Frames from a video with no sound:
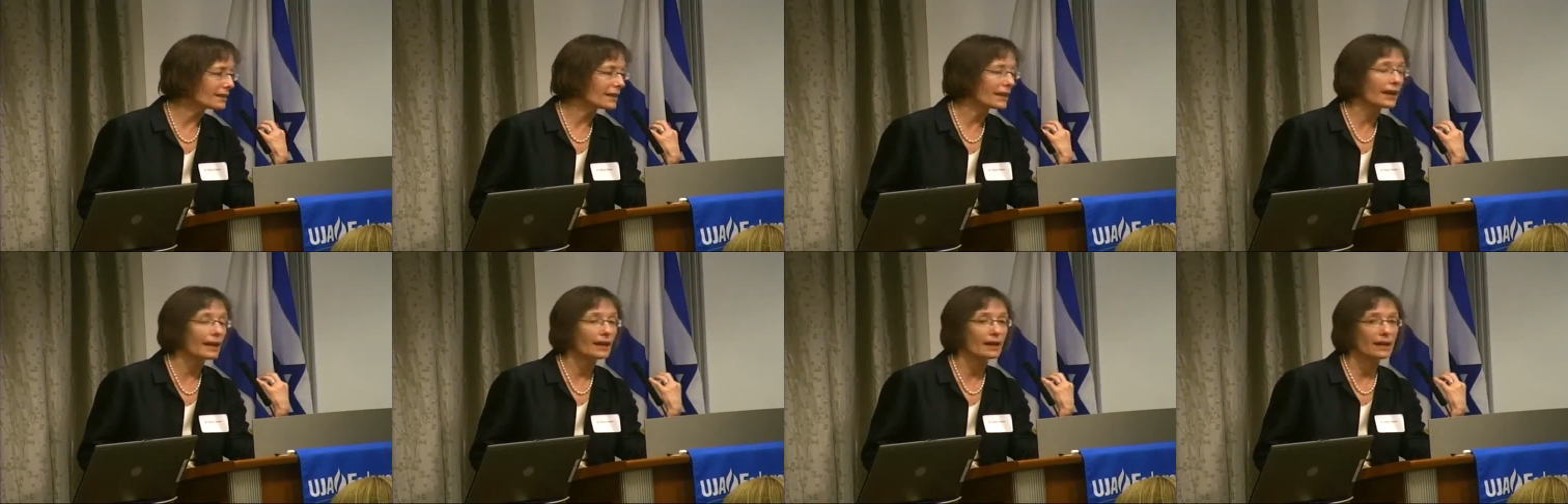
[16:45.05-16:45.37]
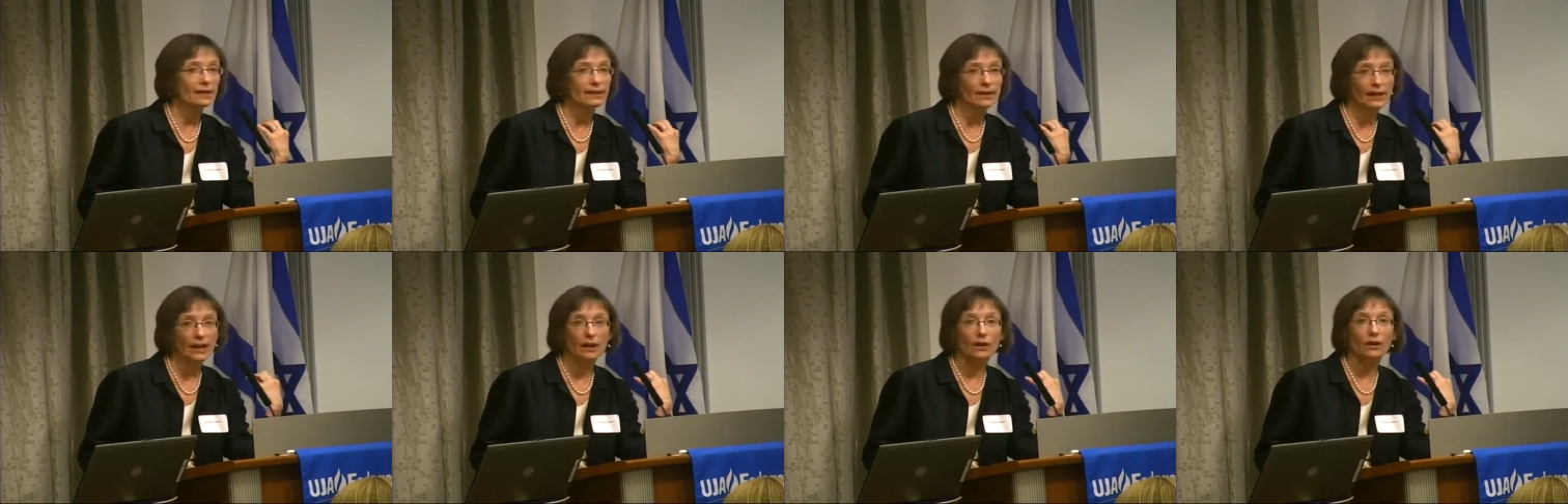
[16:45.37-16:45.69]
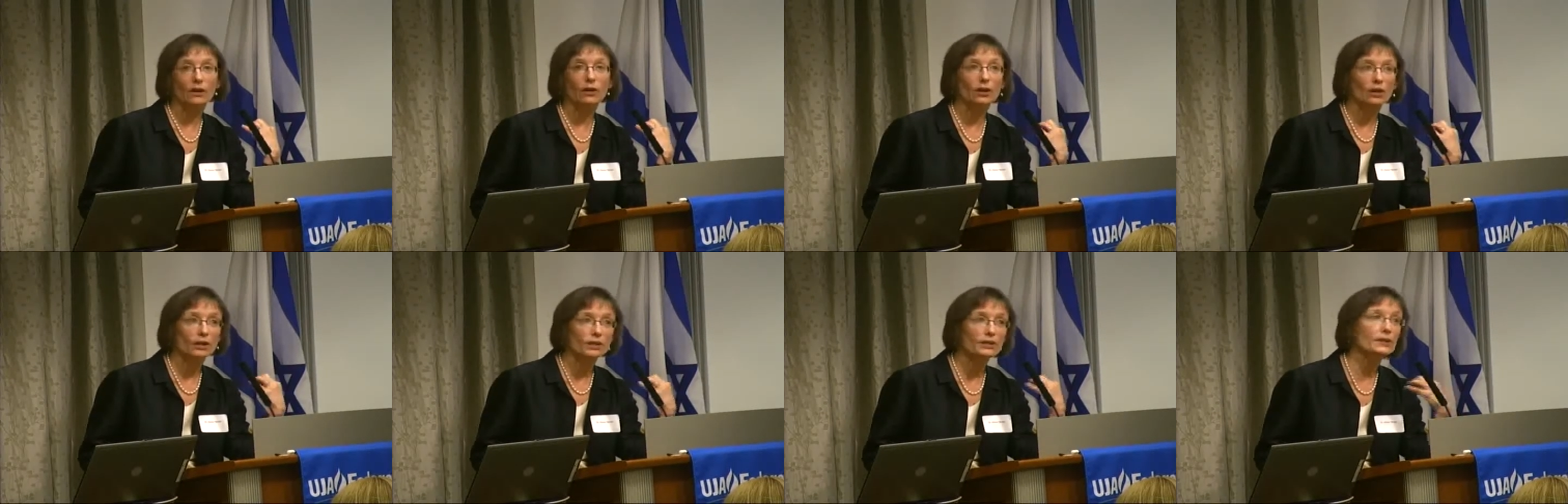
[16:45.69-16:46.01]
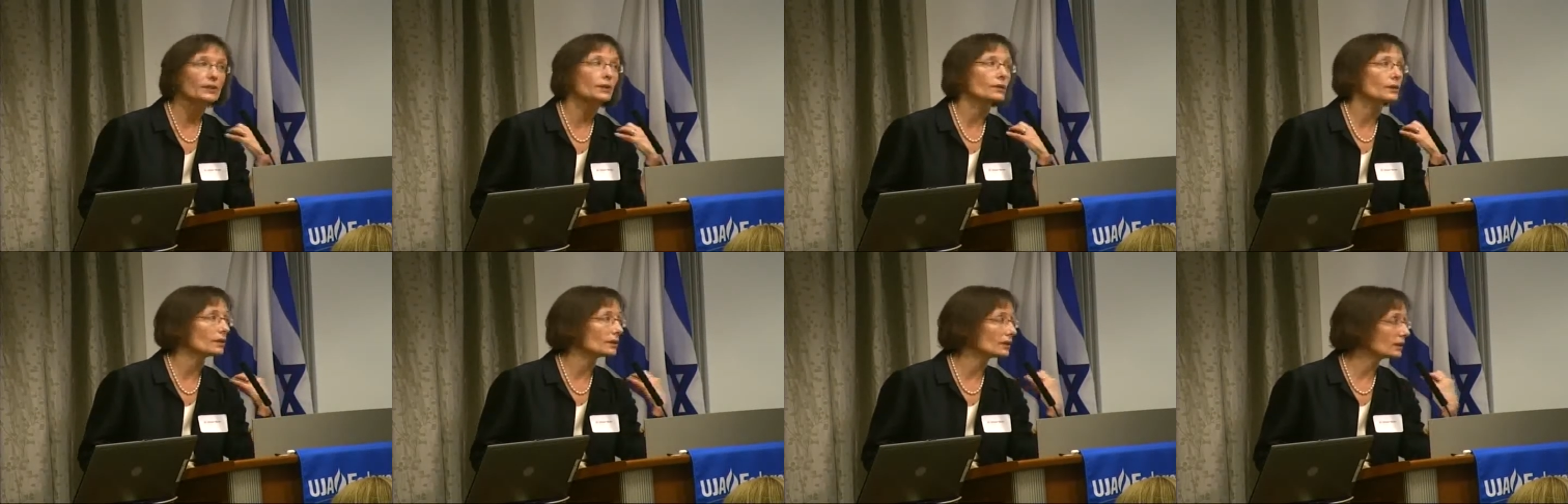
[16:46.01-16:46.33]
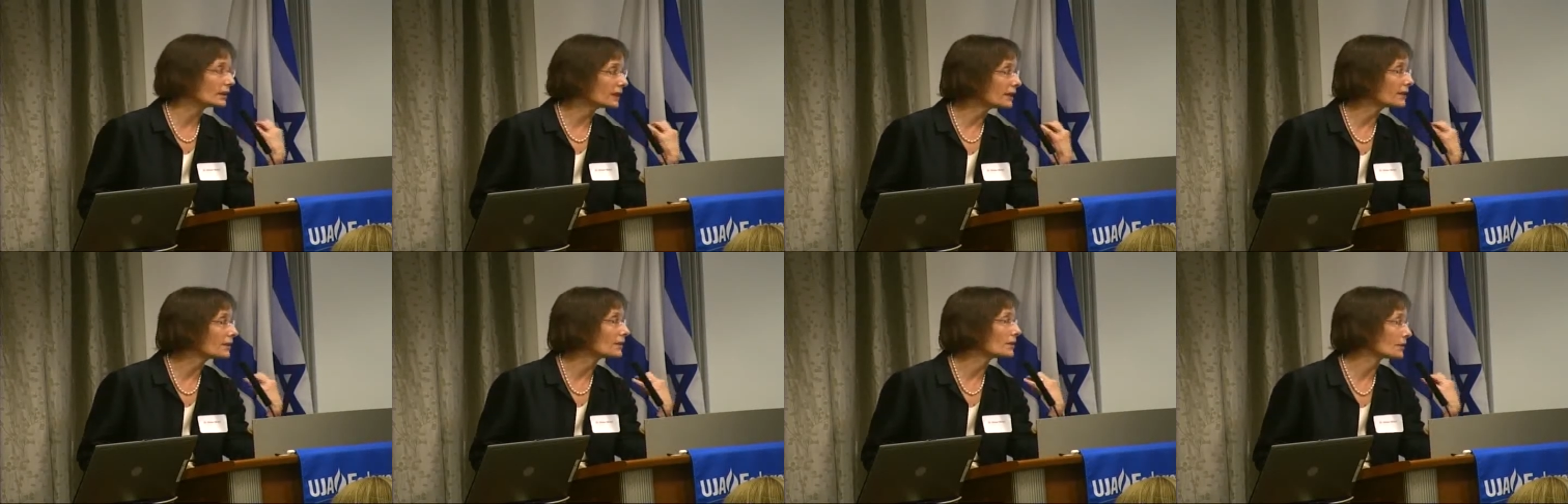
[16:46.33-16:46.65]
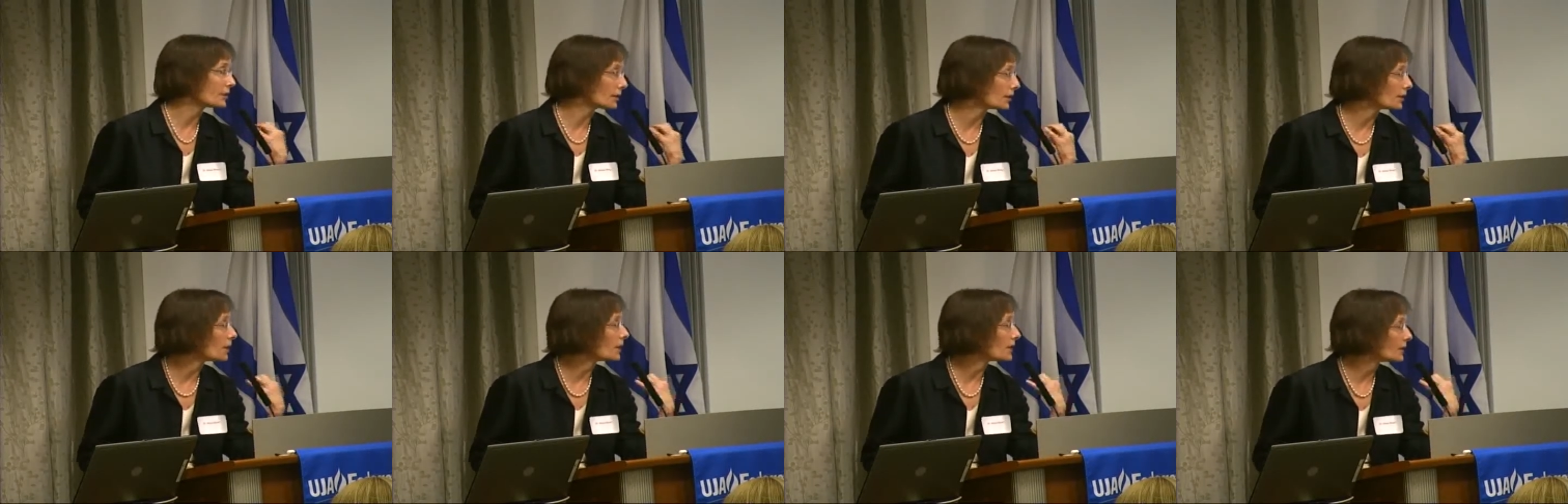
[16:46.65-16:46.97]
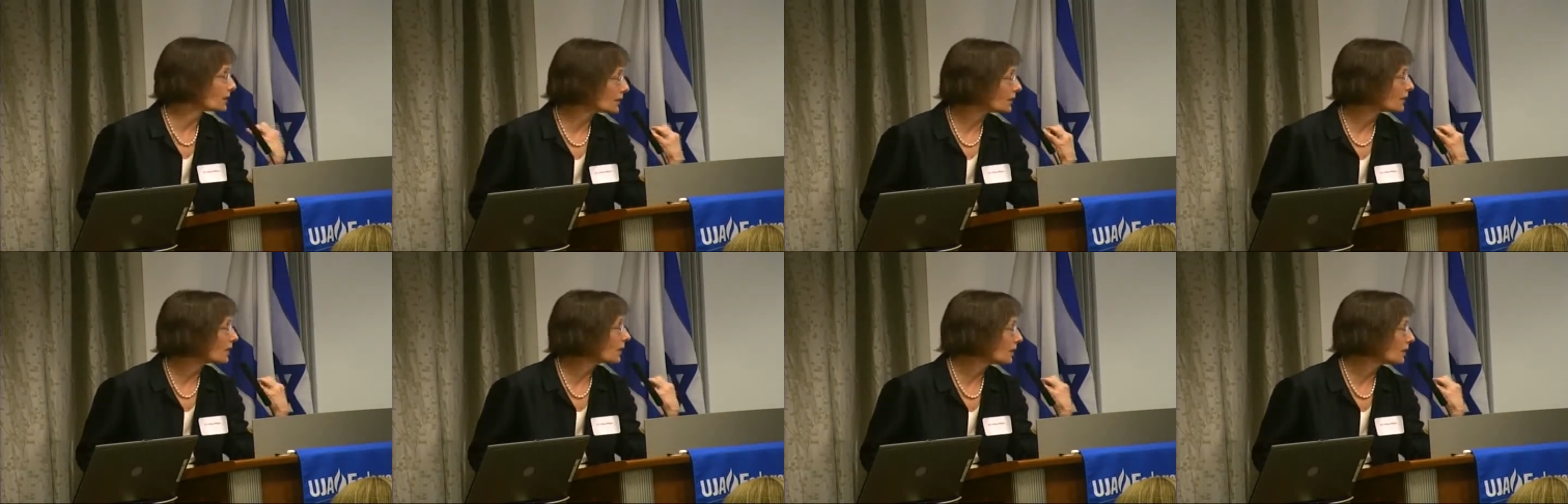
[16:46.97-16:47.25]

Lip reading: they are also the leaders across the